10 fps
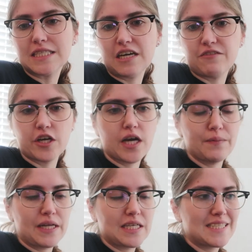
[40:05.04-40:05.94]
stuff are
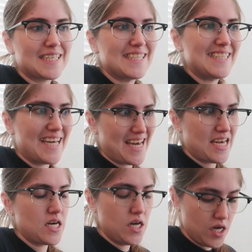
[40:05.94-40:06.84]
coming
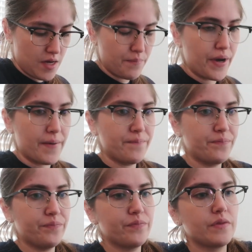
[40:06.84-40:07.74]
today. But
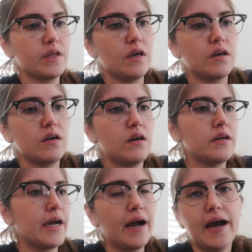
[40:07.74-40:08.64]

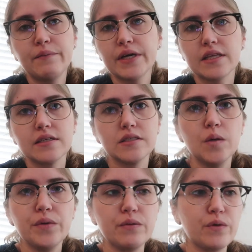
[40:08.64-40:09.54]
yeah, I'm gonna get this
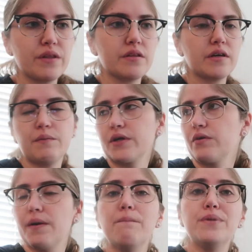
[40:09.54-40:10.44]
open with, I'm gonna
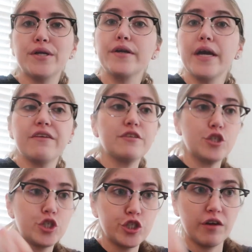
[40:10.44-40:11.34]
go get a butter knife
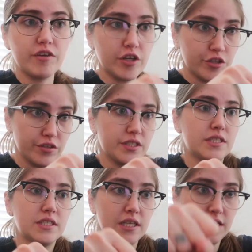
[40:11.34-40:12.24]
and shove it under
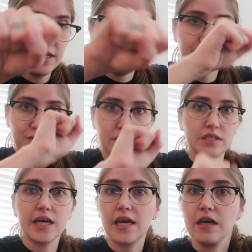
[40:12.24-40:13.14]
this,
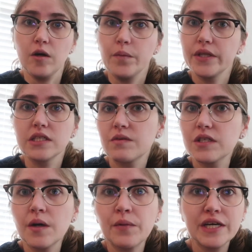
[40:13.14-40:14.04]
because I can't open this
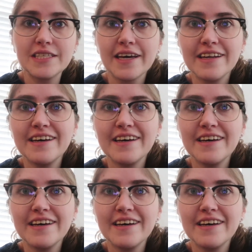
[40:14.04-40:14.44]
for some reason.